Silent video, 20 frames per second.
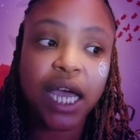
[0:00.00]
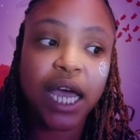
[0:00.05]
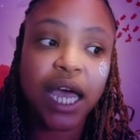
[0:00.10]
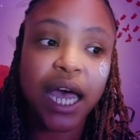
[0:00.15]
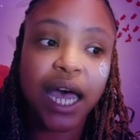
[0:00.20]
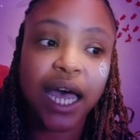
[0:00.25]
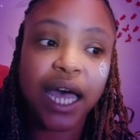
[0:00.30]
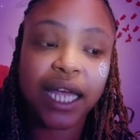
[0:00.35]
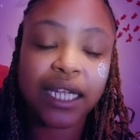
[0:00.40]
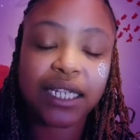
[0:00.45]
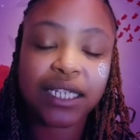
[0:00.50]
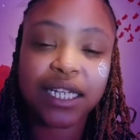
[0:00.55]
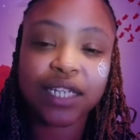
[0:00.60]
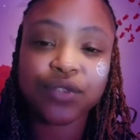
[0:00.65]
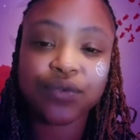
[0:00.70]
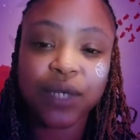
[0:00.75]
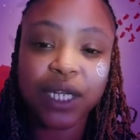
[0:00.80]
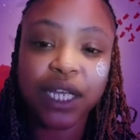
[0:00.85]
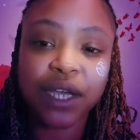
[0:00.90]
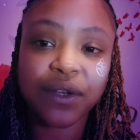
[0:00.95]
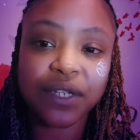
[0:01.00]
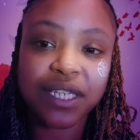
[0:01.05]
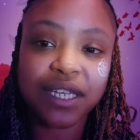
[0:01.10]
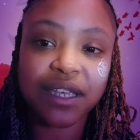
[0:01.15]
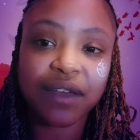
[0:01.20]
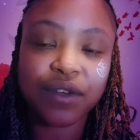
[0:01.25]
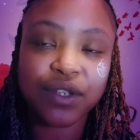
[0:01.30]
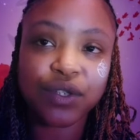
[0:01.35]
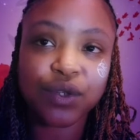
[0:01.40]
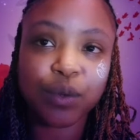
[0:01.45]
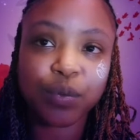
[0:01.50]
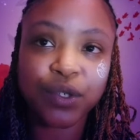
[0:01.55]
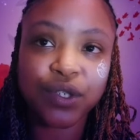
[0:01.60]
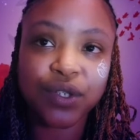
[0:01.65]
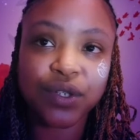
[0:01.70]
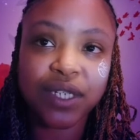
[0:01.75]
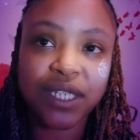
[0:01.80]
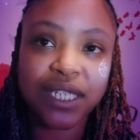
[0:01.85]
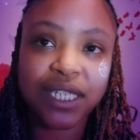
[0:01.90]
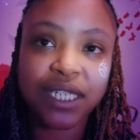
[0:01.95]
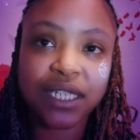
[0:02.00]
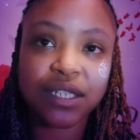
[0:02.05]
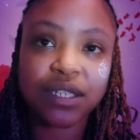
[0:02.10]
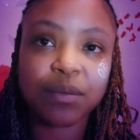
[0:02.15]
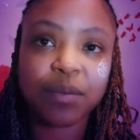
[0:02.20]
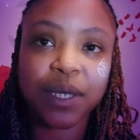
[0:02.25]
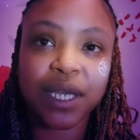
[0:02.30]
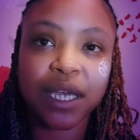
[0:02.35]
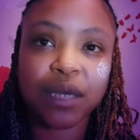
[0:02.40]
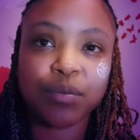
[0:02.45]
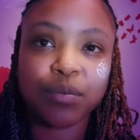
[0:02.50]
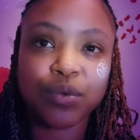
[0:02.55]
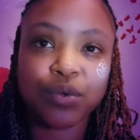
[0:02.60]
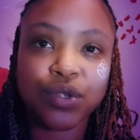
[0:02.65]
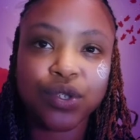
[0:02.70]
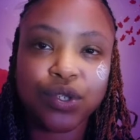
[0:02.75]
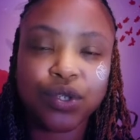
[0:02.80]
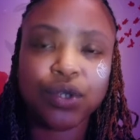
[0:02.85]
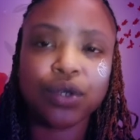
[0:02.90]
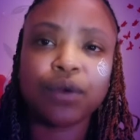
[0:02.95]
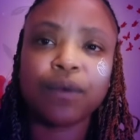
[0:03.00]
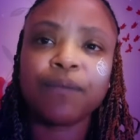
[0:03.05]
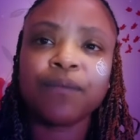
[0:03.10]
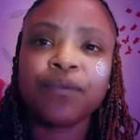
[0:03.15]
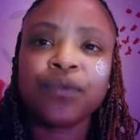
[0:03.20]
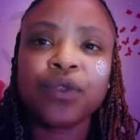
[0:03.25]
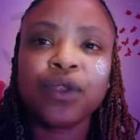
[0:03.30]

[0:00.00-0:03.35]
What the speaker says: and it's really going to give us an opportunity to be able to